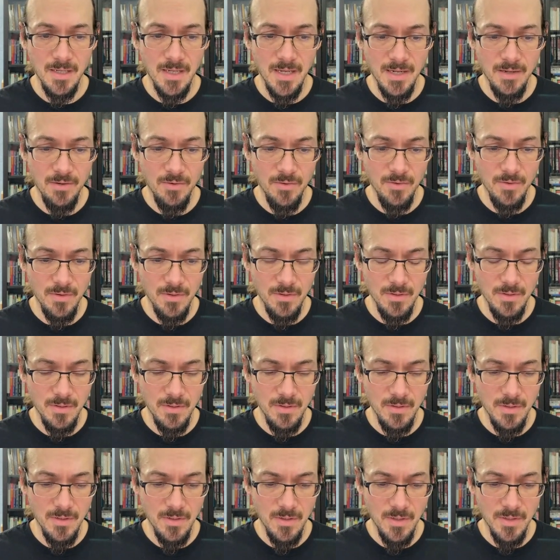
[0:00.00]
I don't
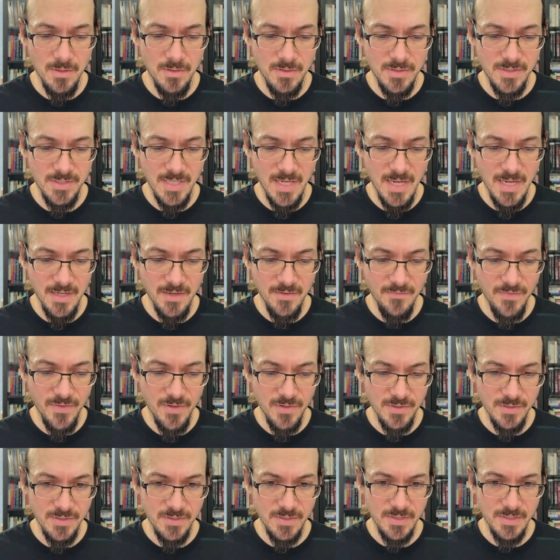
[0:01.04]
understand if
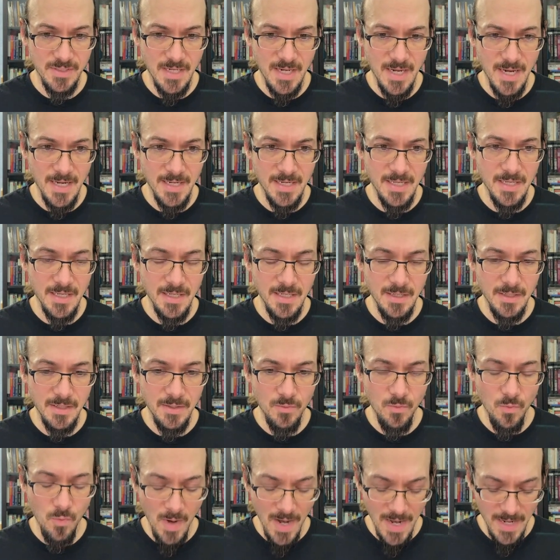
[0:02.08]
there's
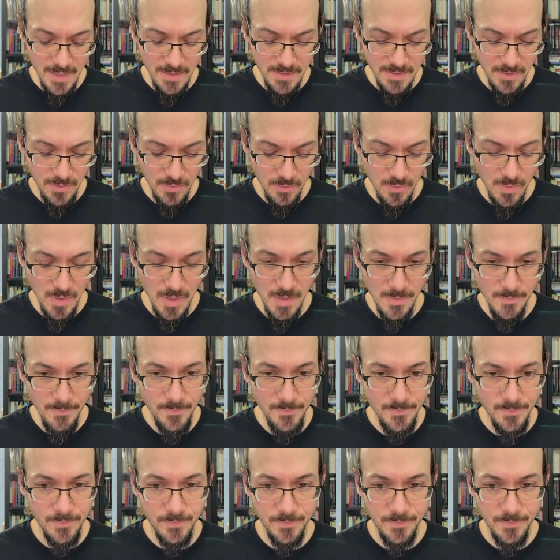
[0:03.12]
any way to